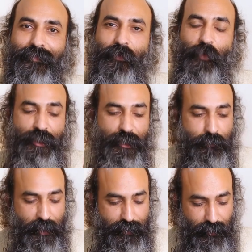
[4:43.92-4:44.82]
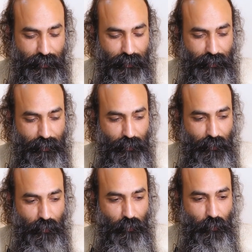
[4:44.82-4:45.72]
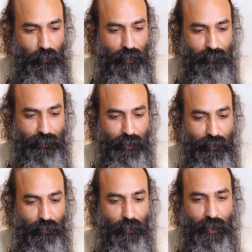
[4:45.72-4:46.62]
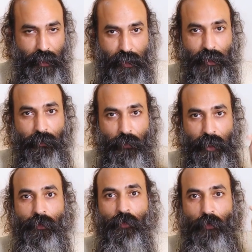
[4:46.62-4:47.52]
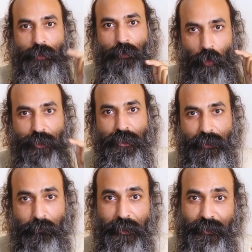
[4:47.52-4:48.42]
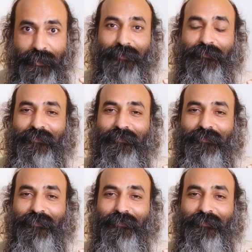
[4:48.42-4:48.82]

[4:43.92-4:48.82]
which is basically, we are trying to kill the one who was watching the pigeon.